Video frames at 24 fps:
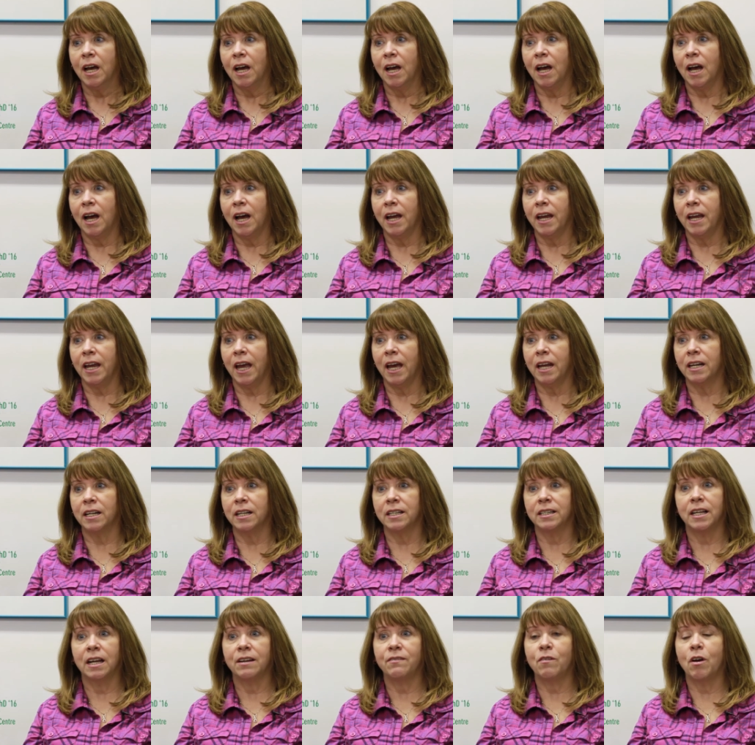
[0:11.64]
I had a
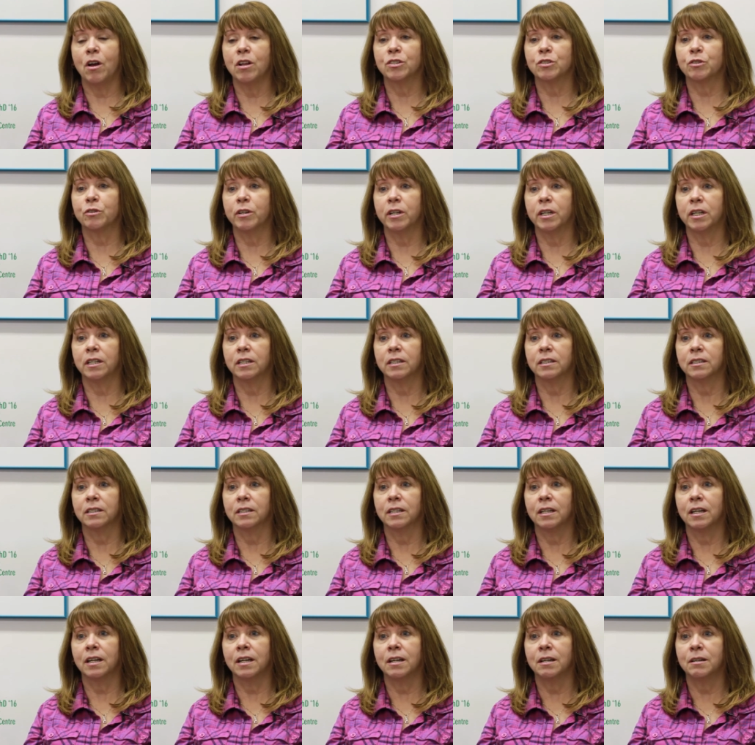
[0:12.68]
life-altering
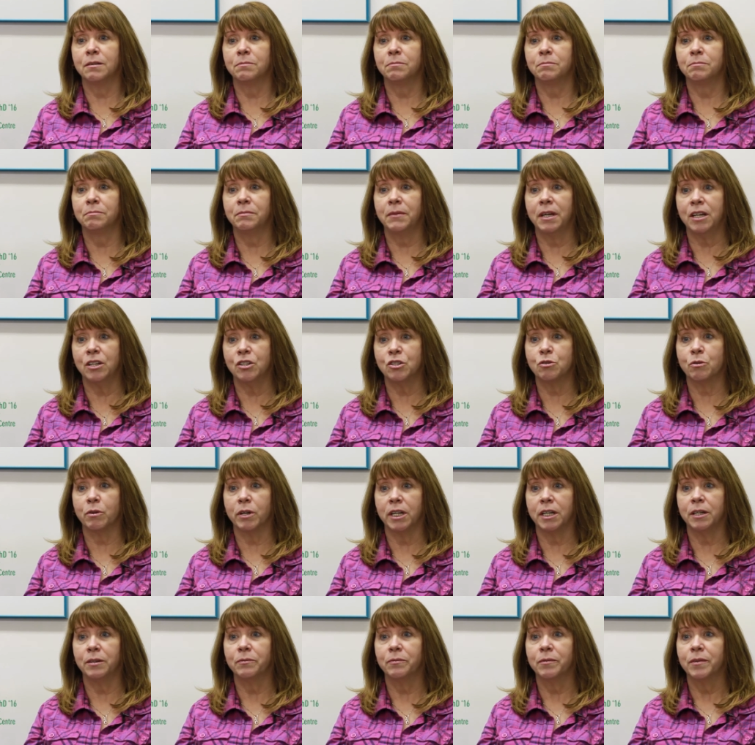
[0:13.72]
um,
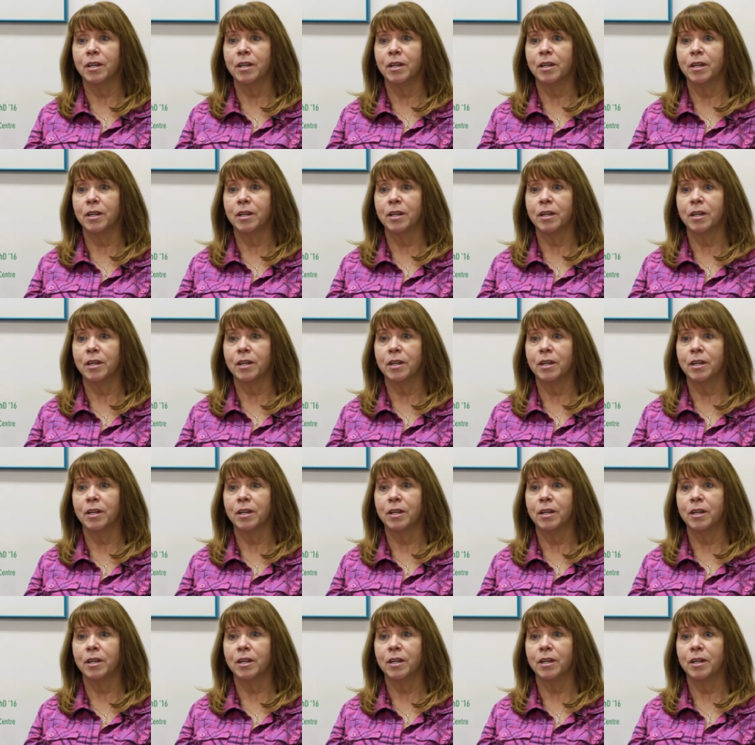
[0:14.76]
injury.